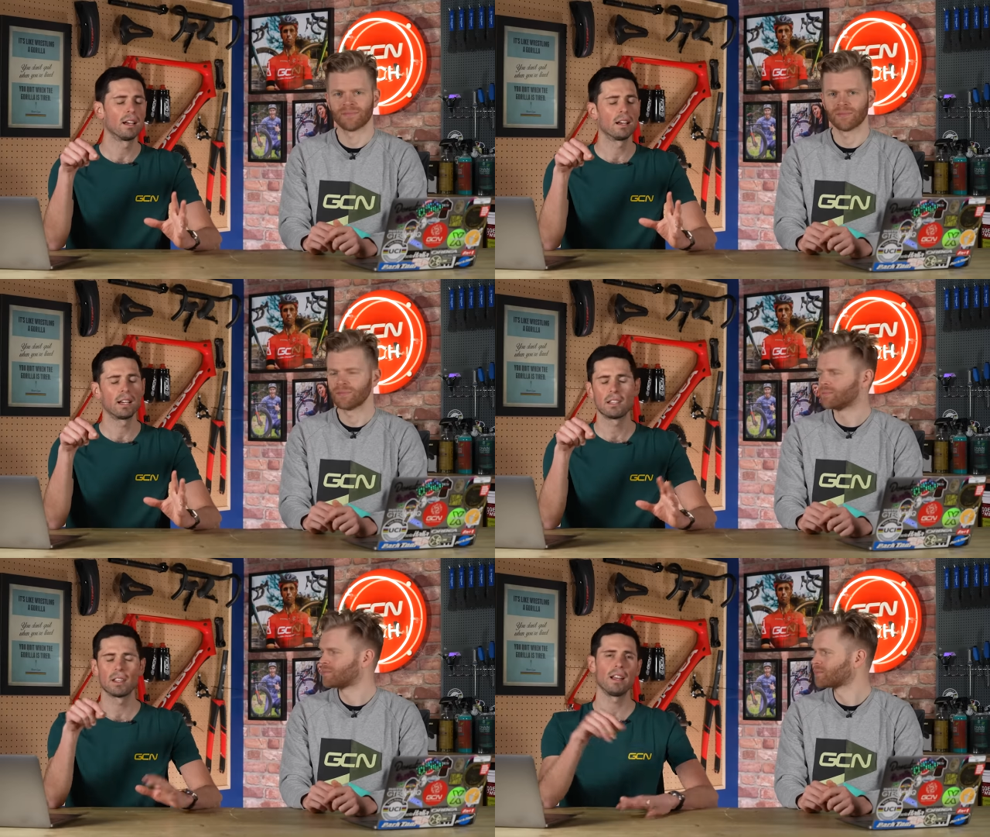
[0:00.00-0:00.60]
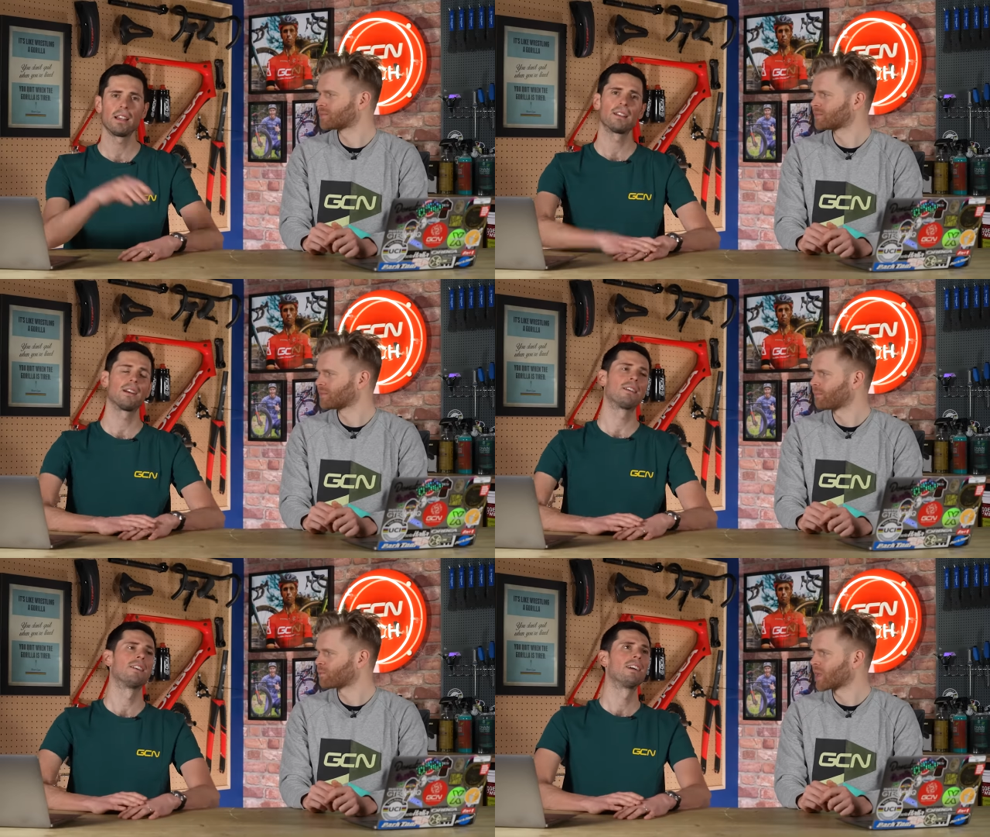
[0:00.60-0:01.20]
Speaker 1: kind of,
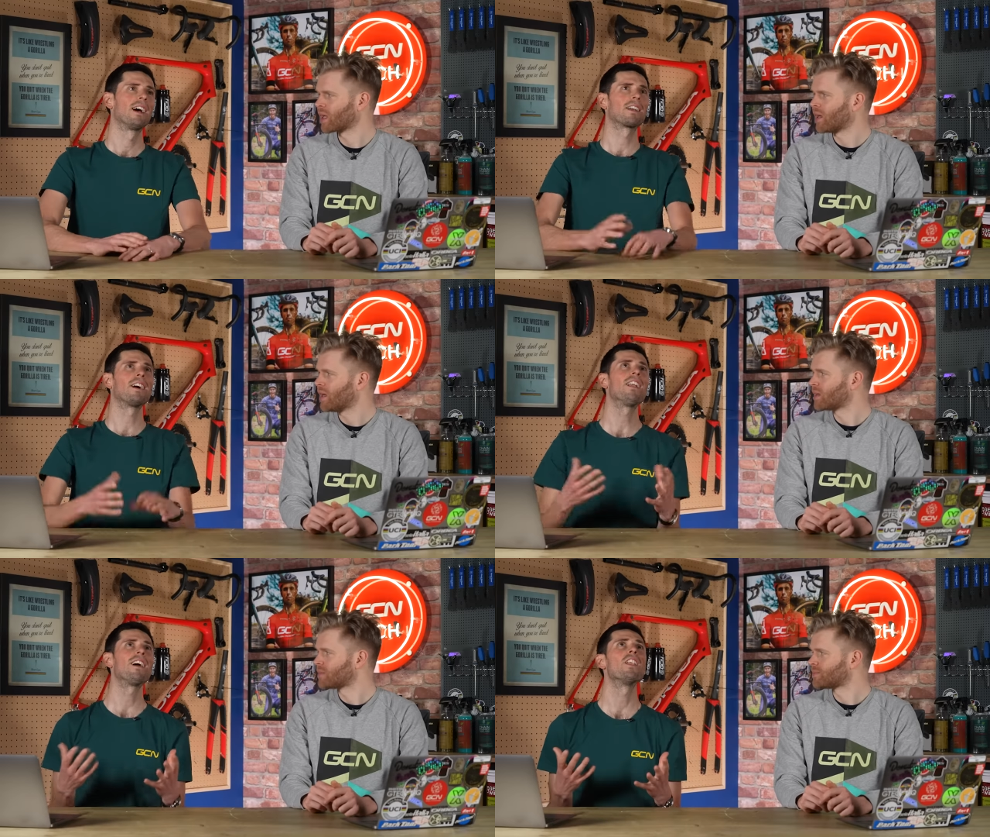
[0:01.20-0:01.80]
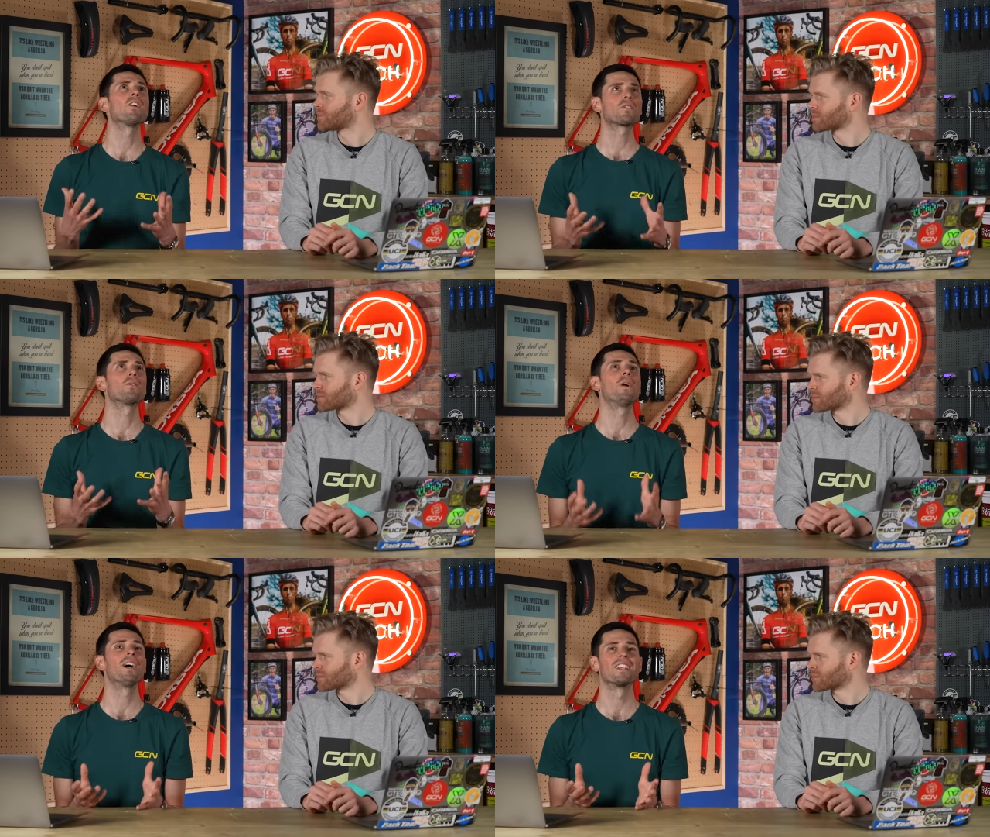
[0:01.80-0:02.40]
like, lost for
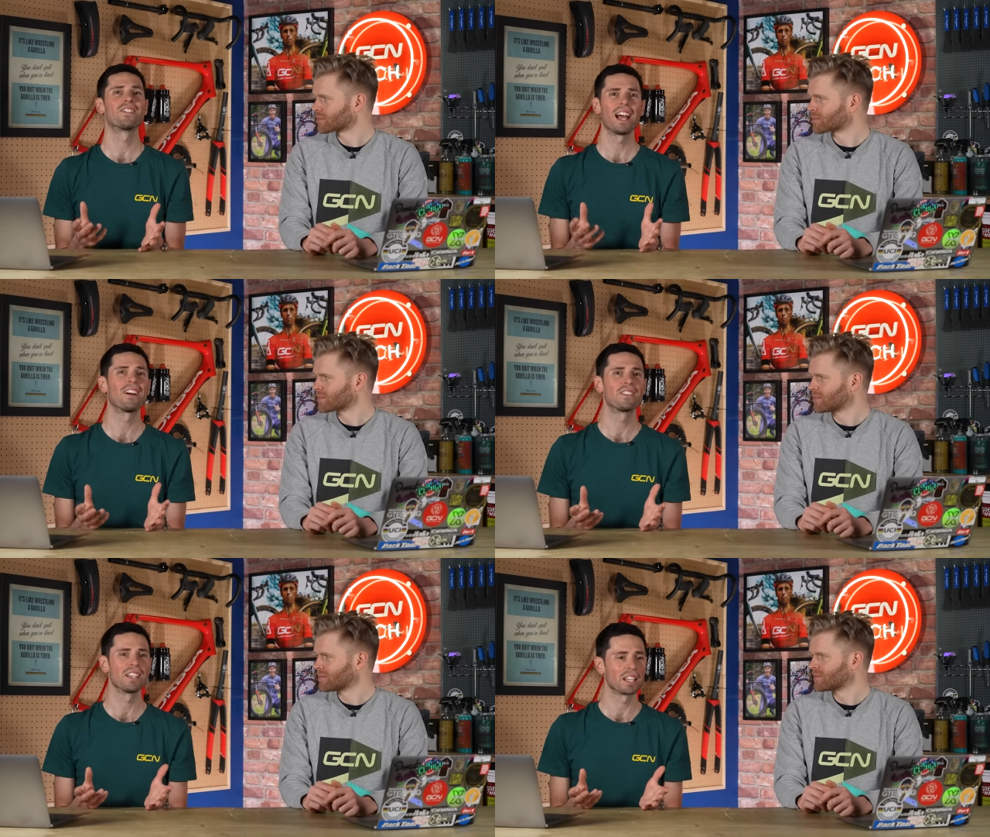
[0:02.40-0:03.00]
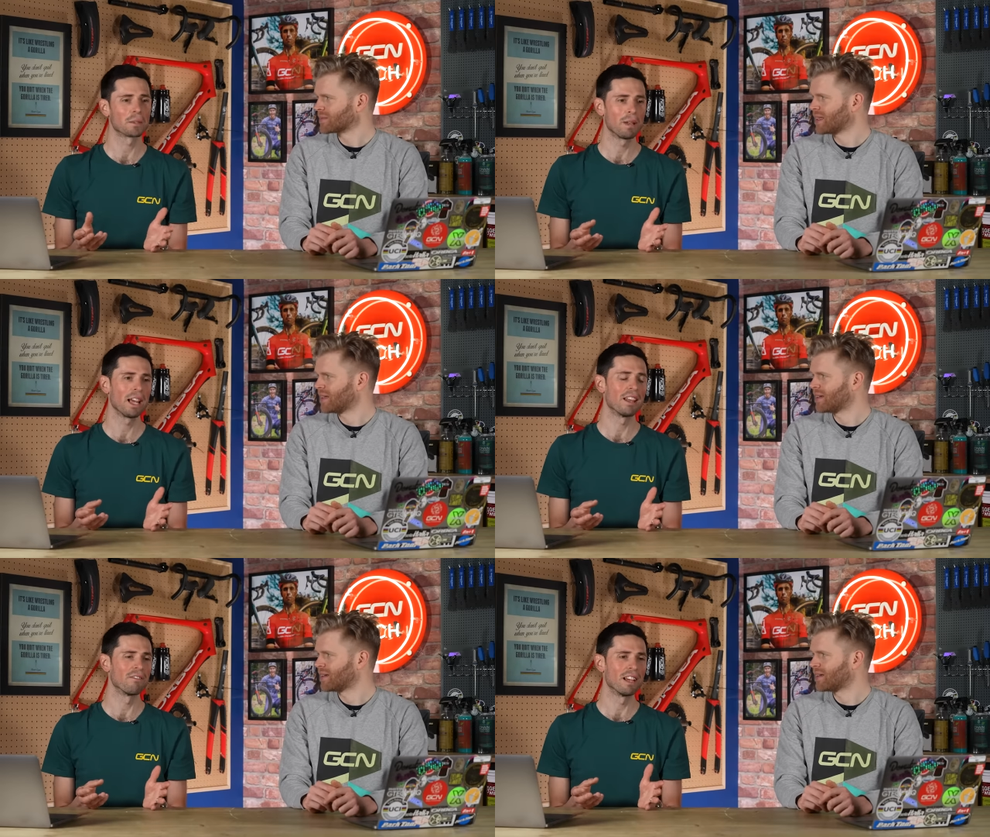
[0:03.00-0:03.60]
words for how does it
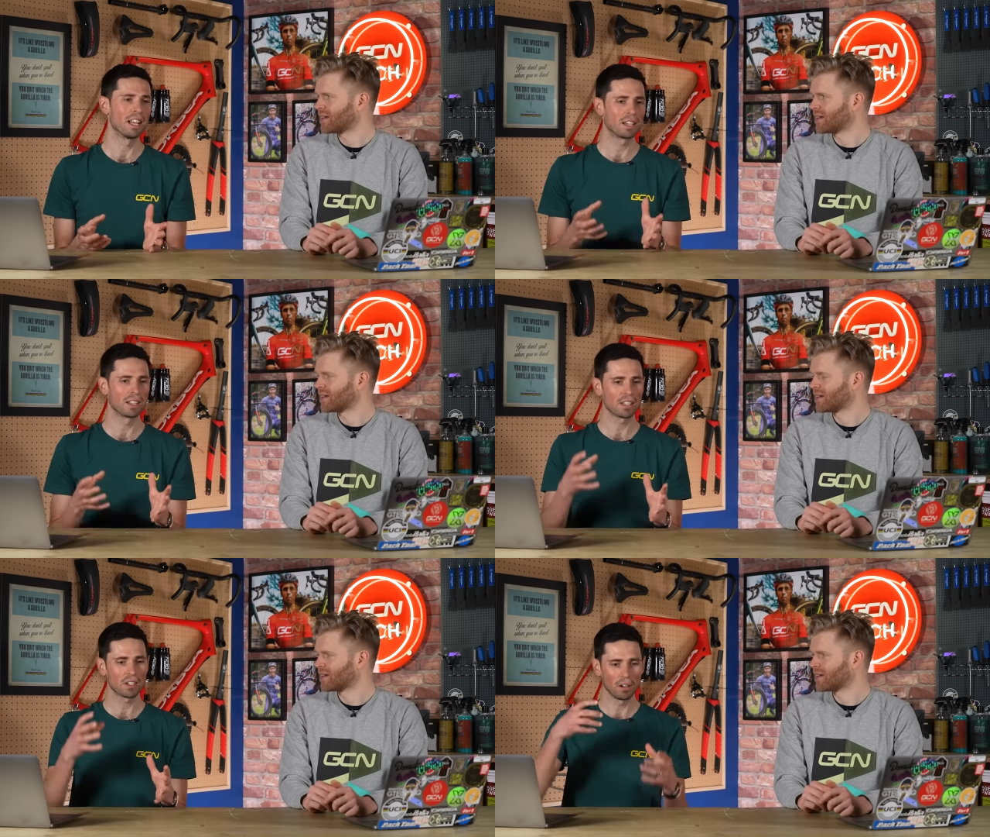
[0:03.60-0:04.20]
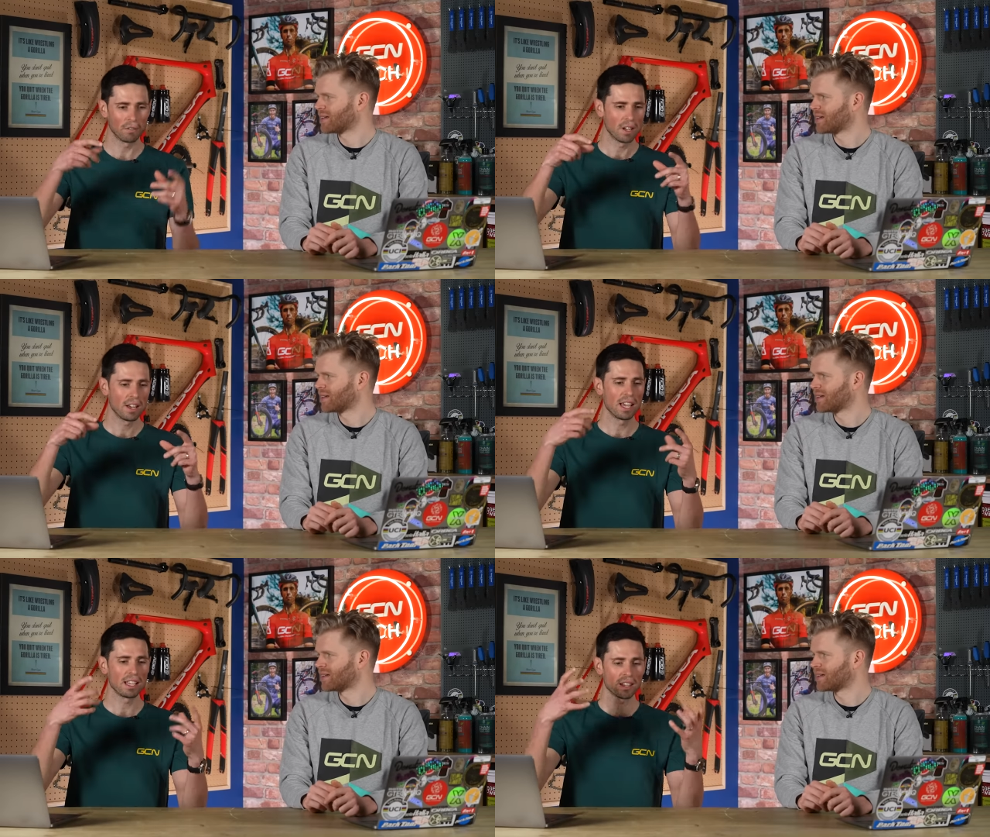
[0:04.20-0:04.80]
explain it, really, because it's
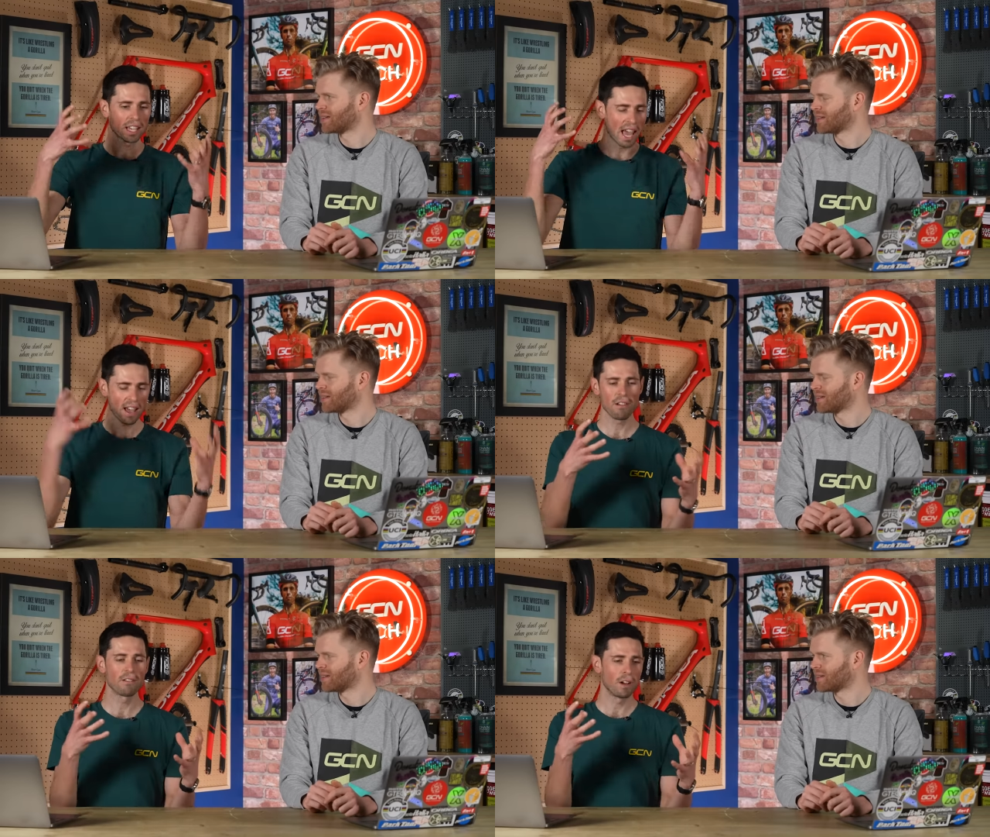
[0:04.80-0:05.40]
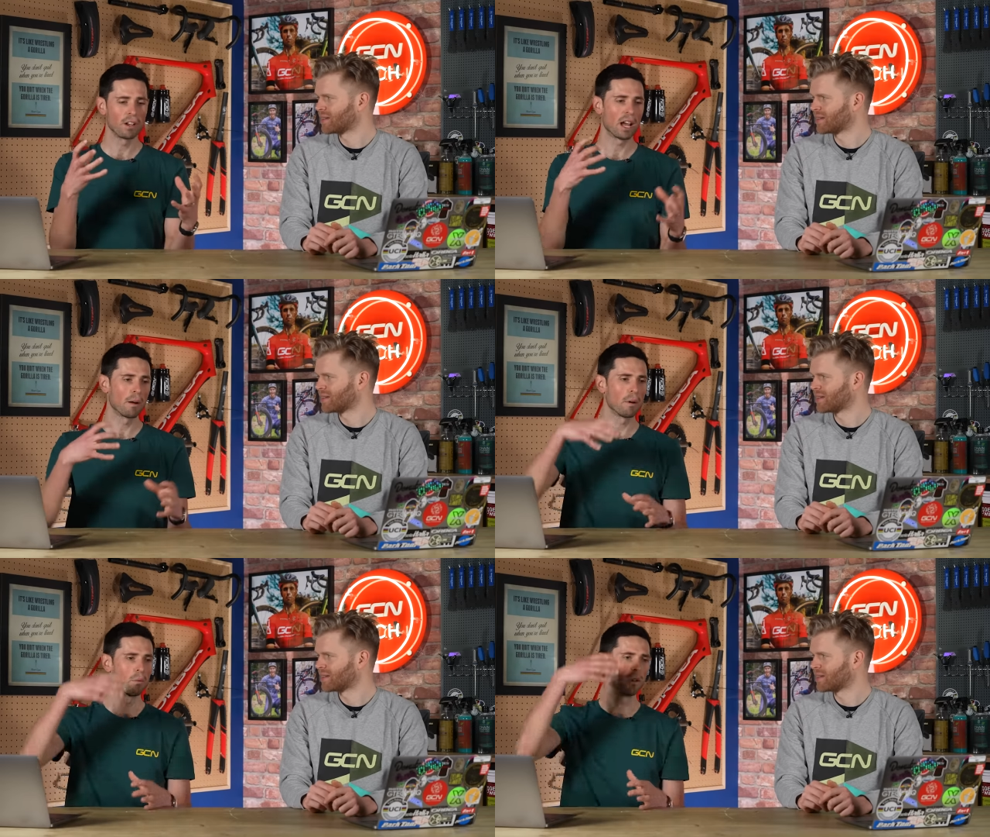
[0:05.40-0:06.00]
like an aero road helmet